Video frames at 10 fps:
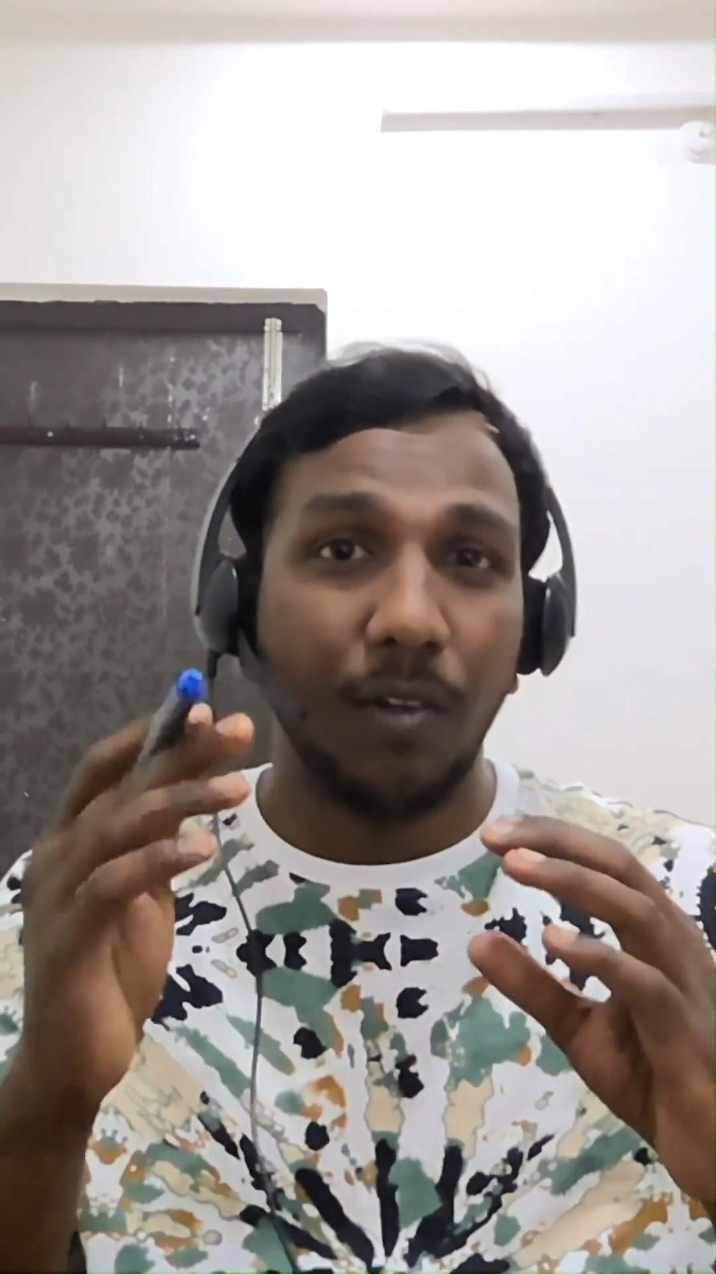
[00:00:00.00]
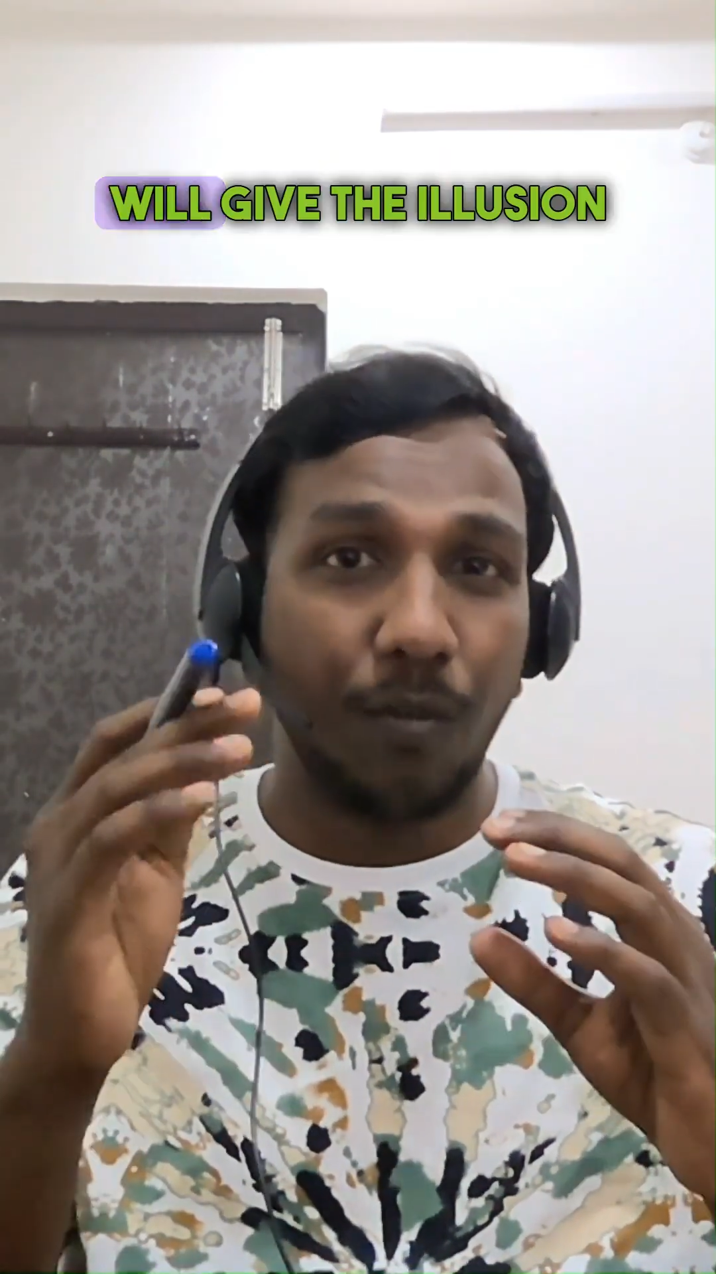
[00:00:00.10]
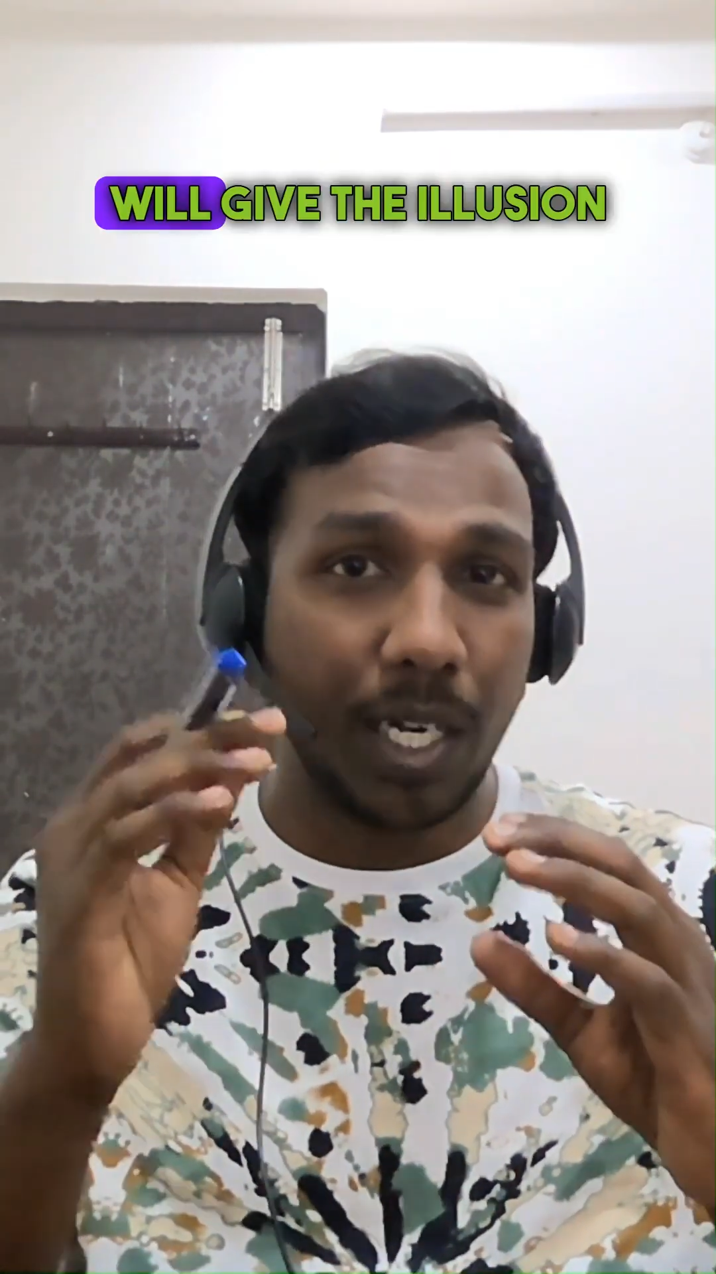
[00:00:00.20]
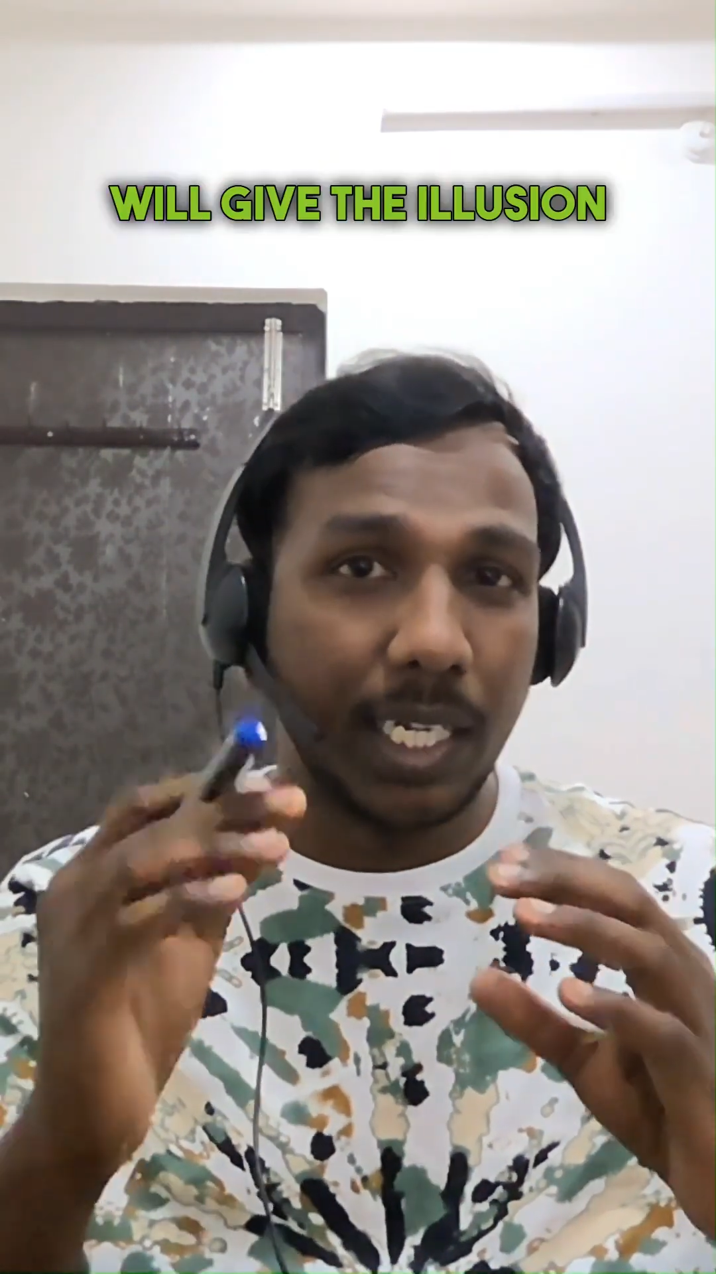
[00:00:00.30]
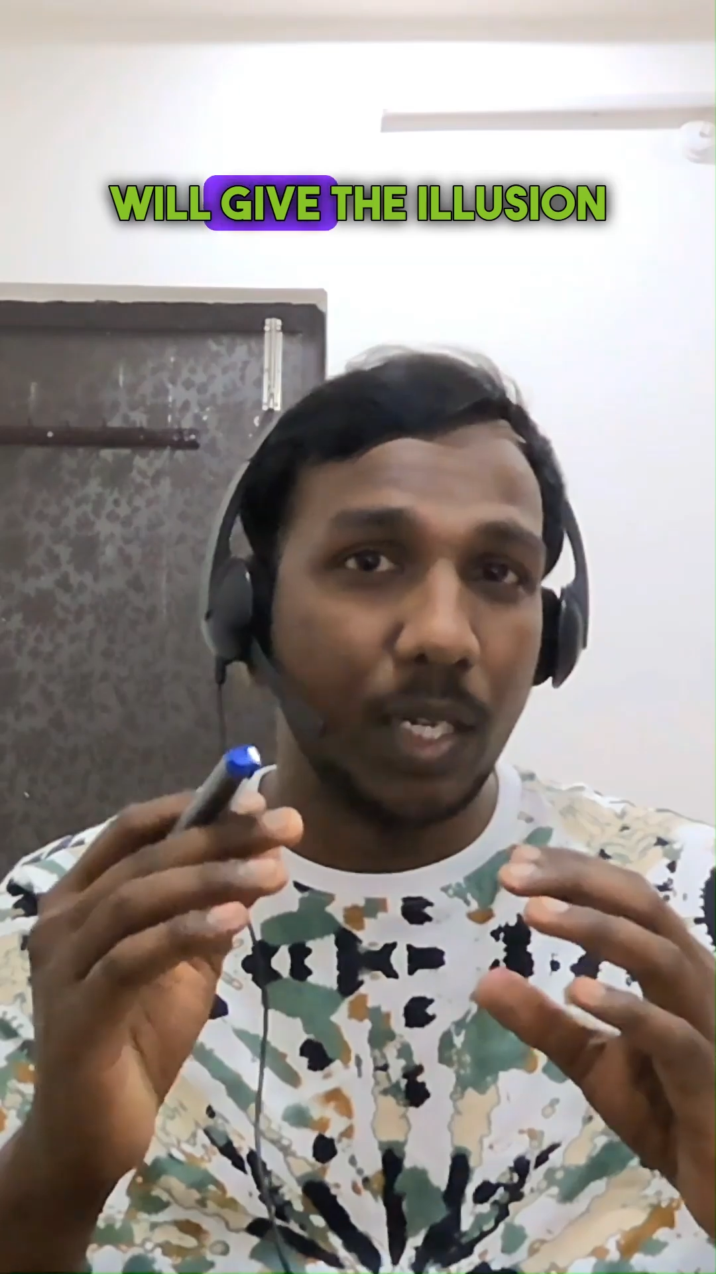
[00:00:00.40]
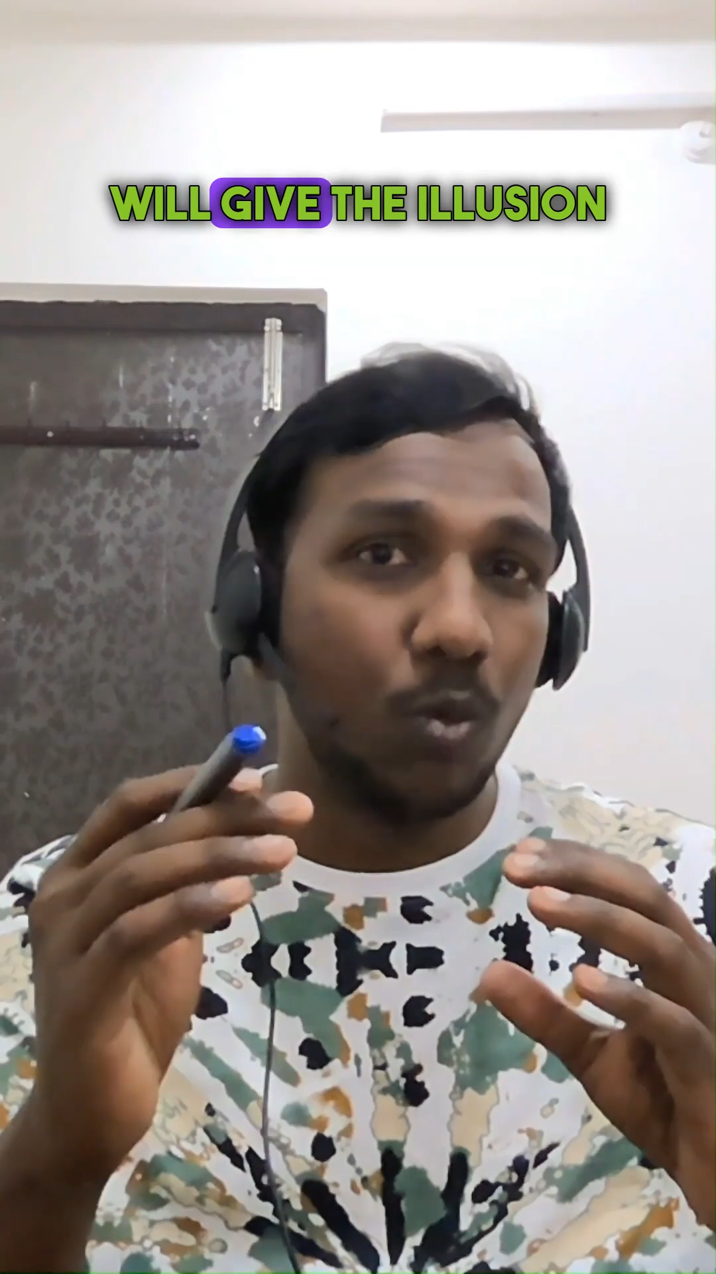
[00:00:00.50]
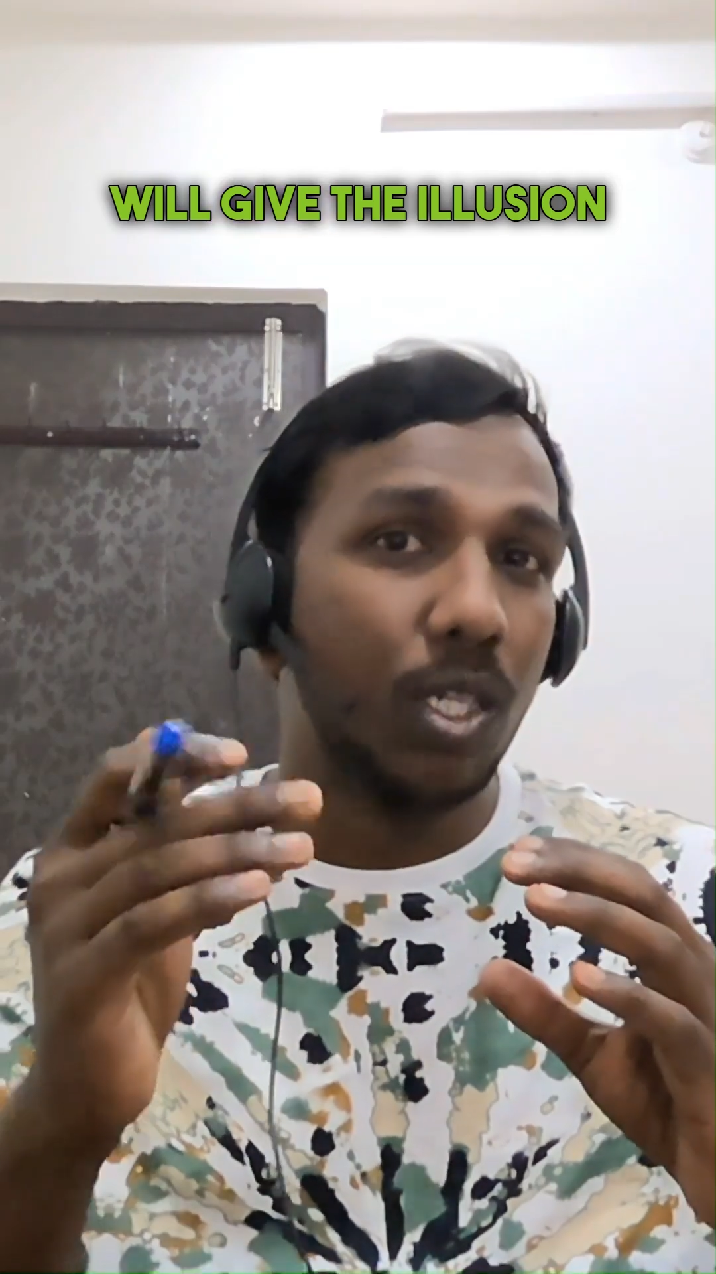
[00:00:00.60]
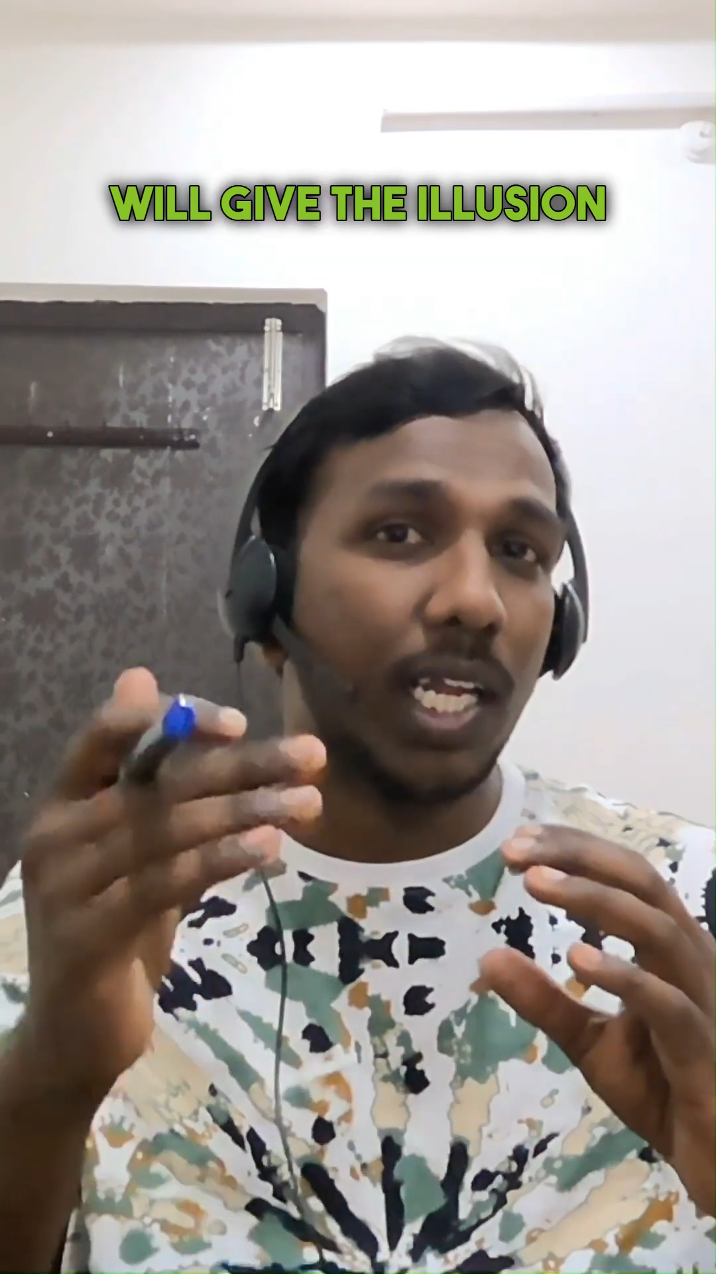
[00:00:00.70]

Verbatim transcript: will give the